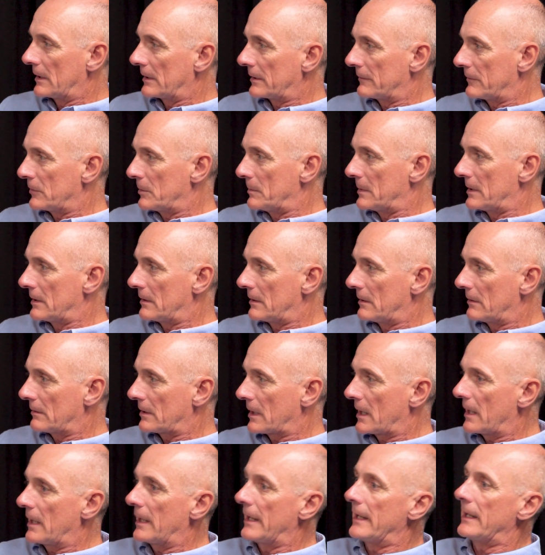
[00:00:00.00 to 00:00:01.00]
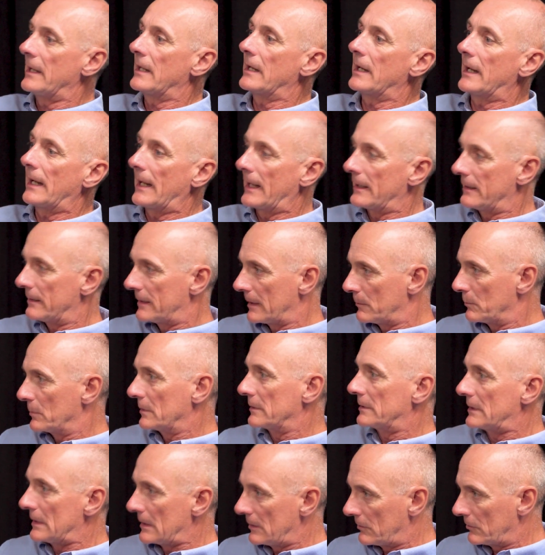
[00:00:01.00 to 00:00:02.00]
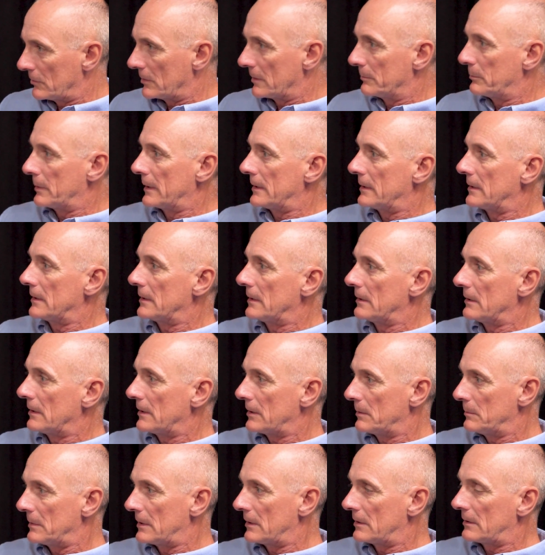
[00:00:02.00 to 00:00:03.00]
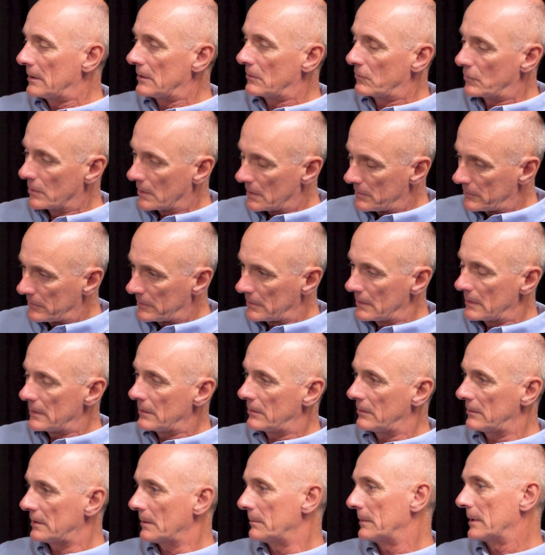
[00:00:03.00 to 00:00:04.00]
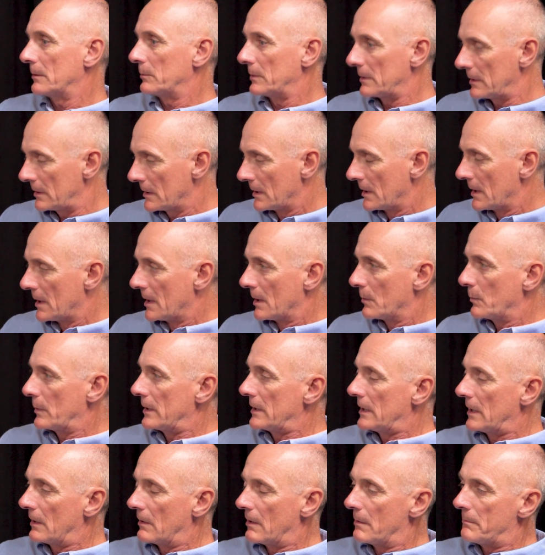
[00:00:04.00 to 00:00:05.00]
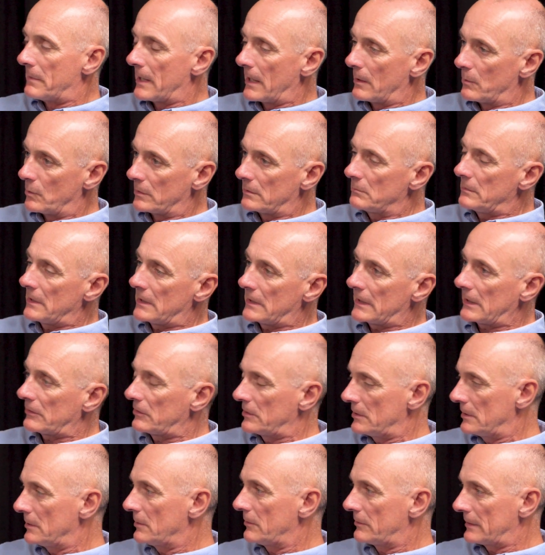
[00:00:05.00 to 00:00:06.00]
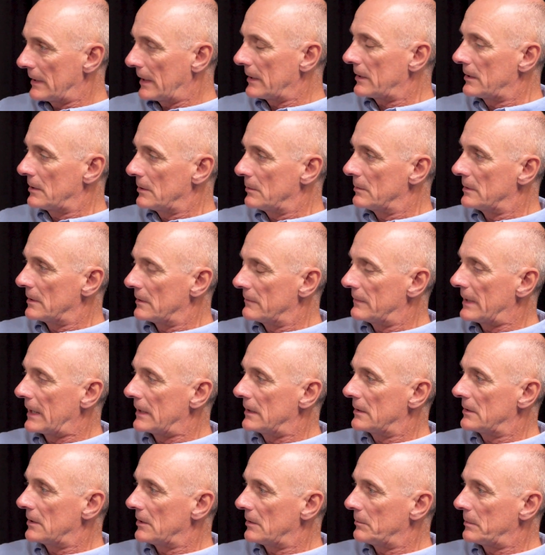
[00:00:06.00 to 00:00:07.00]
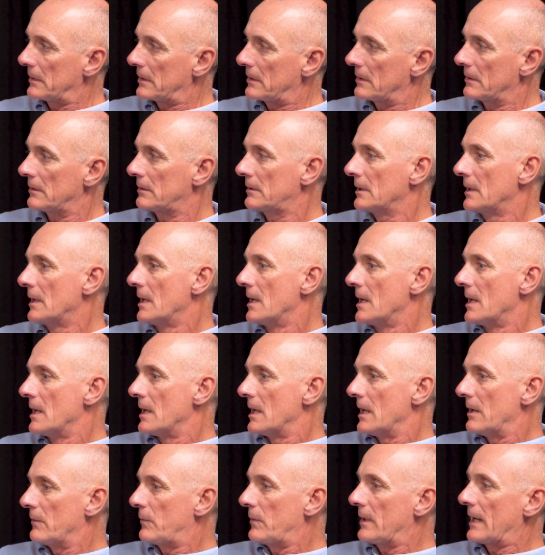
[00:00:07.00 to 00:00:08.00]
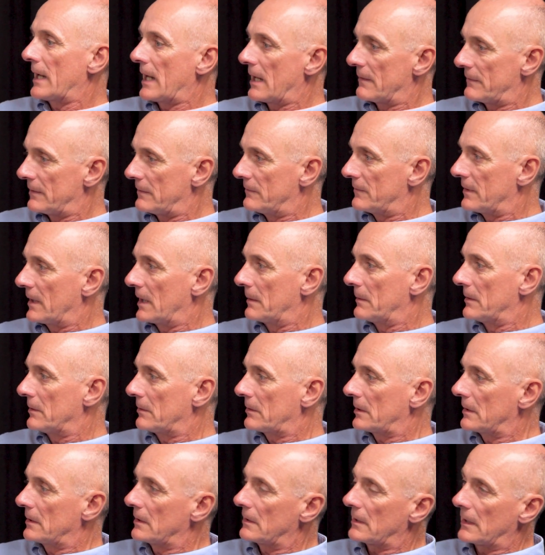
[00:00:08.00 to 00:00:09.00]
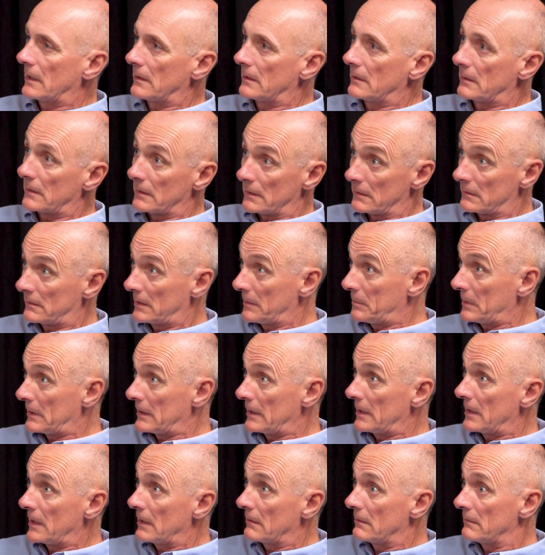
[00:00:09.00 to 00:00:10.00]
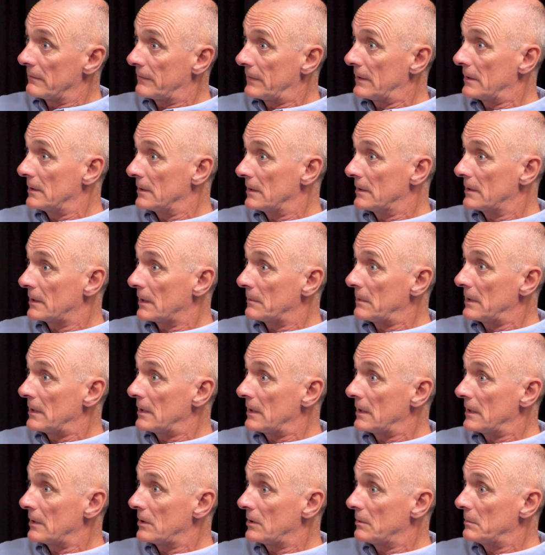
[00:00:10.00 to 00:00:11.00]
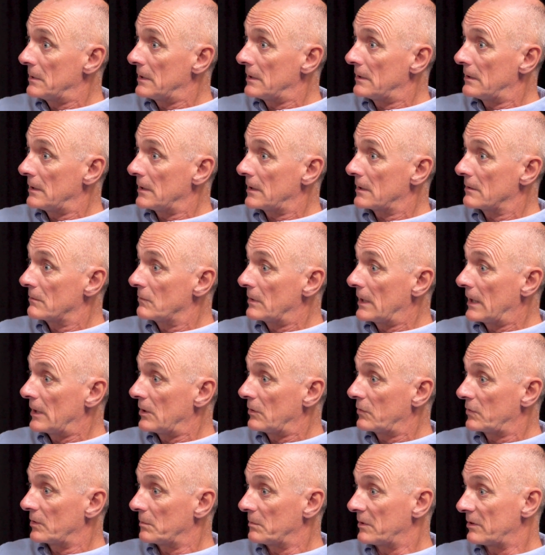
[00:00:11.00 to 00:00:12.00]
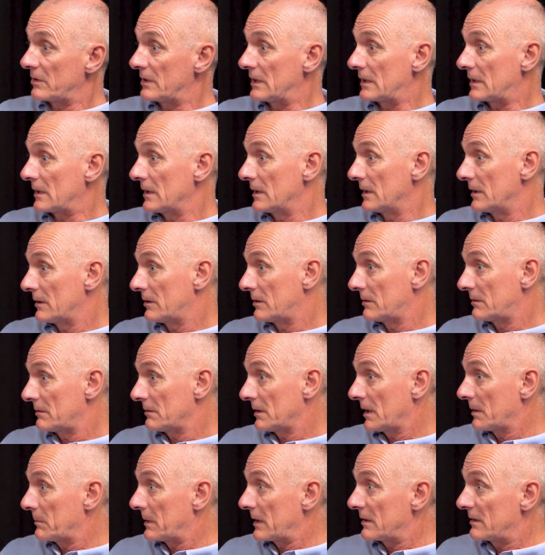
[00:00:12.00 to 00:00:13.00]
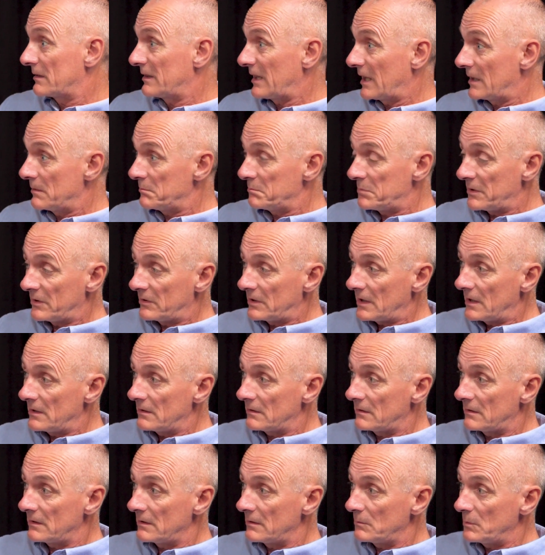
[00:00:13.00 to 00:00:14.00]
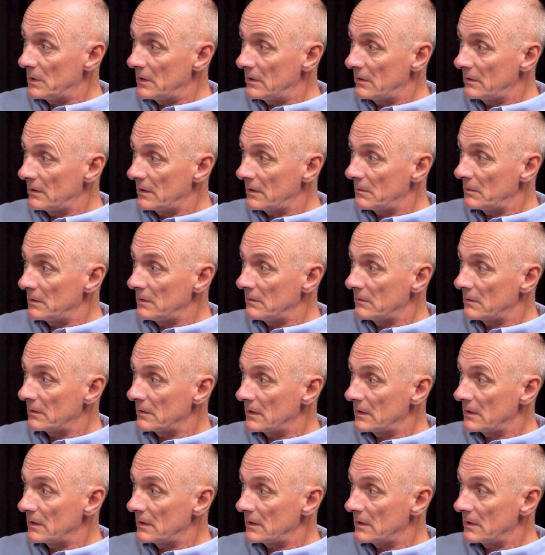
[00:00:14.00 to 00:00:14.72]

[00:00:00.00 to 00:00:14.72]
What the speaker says: relative humidity is high, and then will desorb when the humidity drops. So this is something that we know about wood, and we can actually use that to an advantage, because if we have environments, and typically here in Finland, I mean, the humidity can range from as little as about 10% in winter when you've